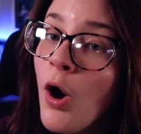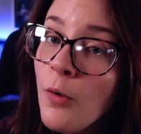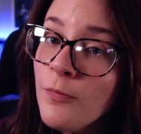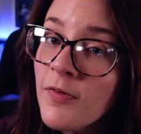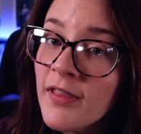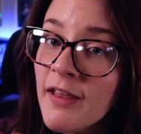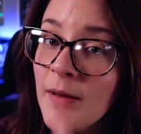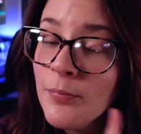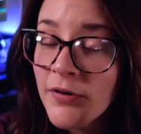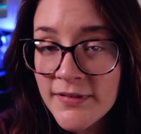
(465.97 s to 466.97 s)
hopefully
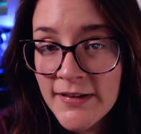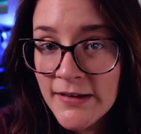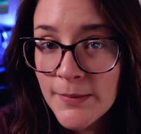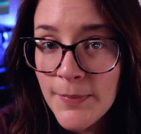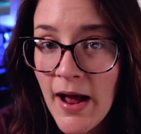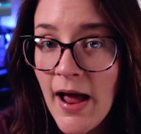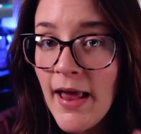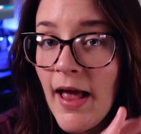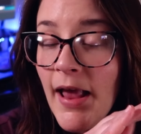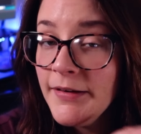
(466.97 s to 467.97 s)
preceded
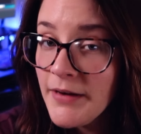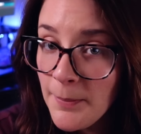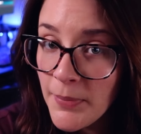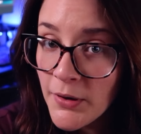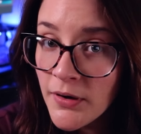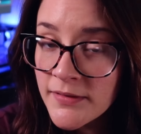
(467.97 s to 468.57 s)
by a number